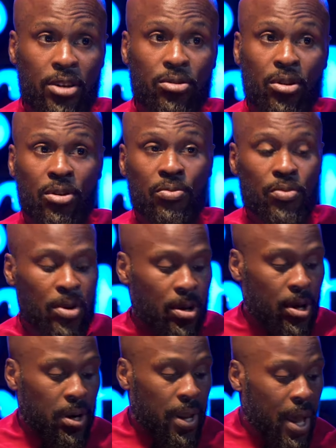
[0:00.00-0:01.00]
I started
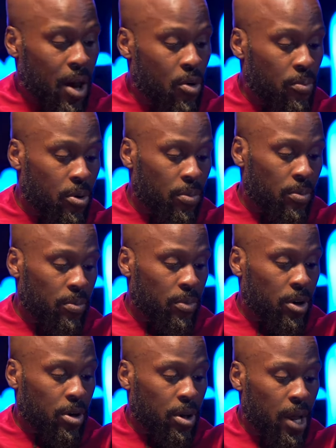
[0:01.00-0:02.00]
an album,
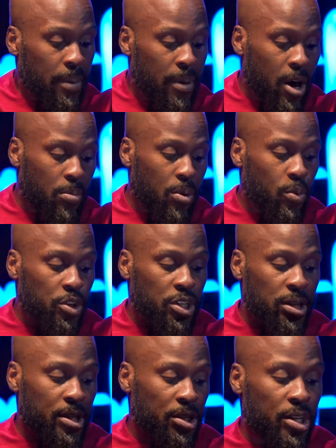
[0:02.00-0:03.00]
a collab album with
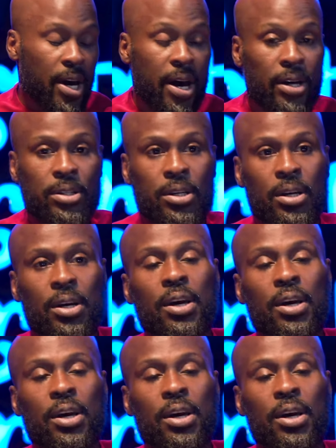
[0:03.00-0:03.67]
Jesse Jags.